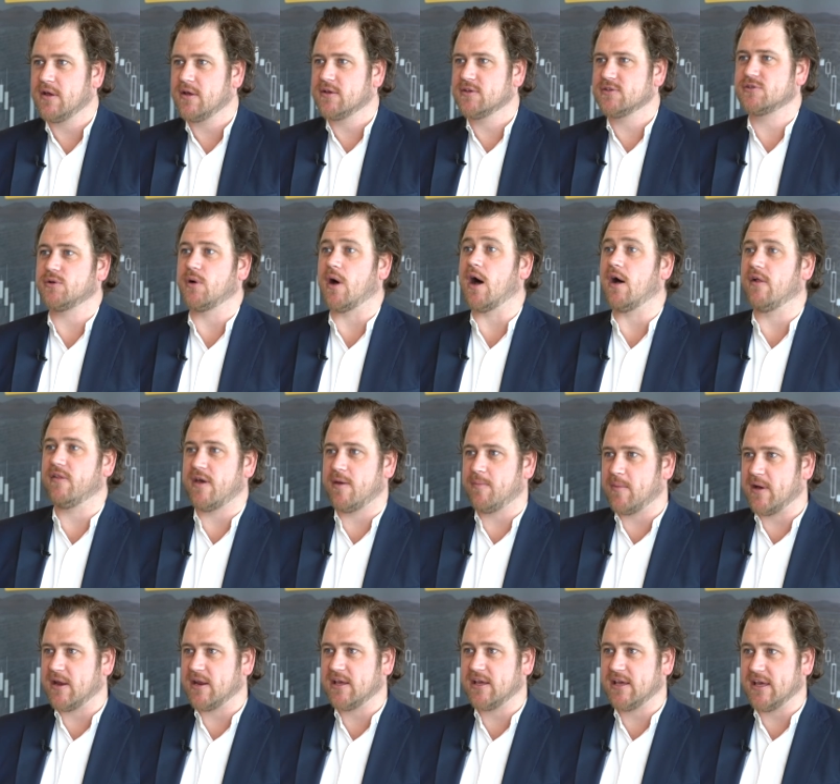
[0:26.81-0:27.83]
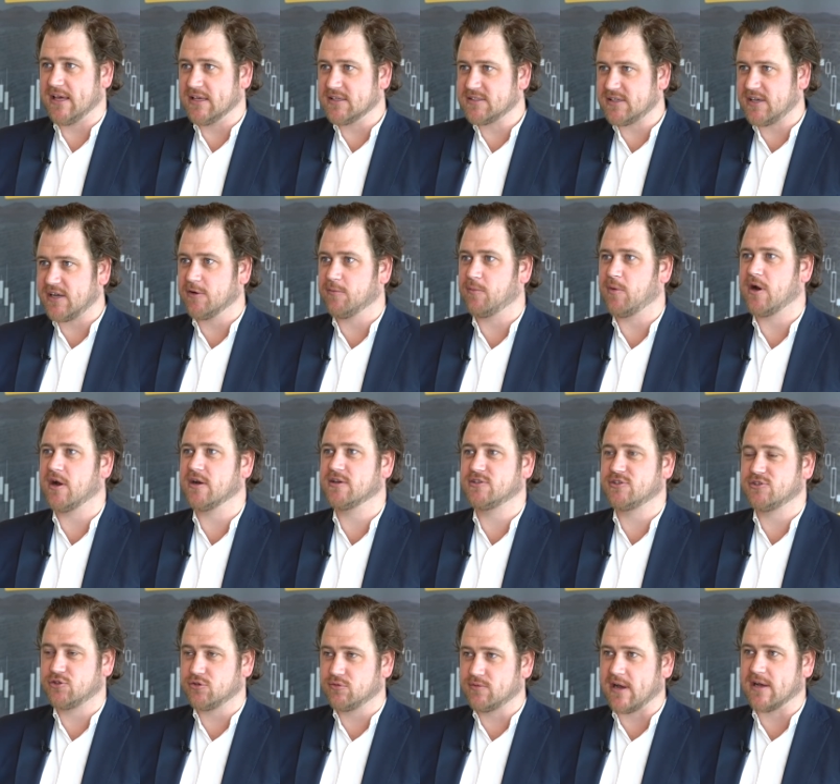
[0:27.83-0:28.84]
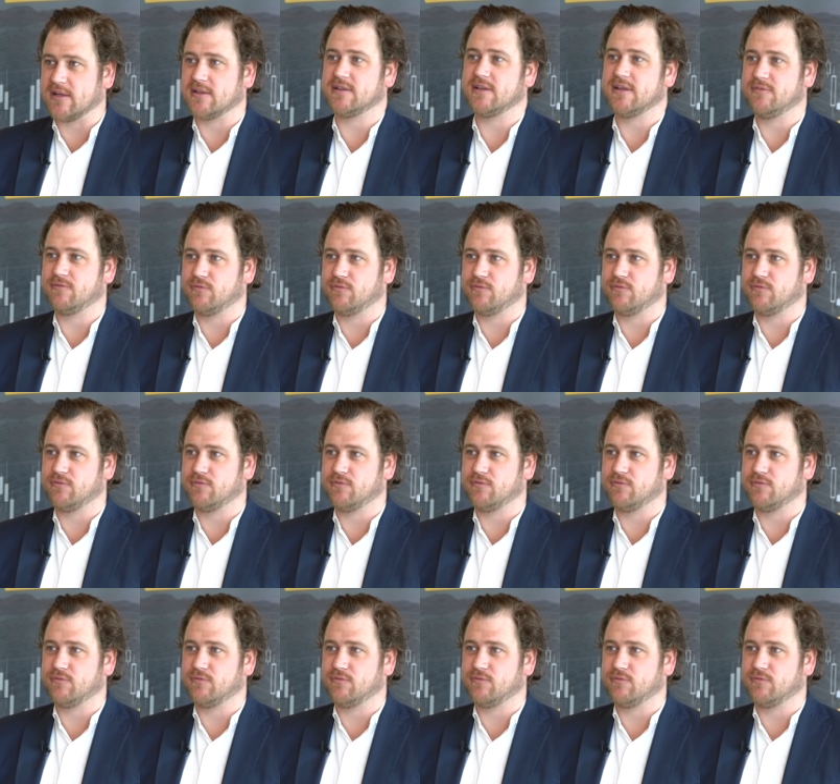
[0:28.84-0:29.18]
So all that money is earmarked directly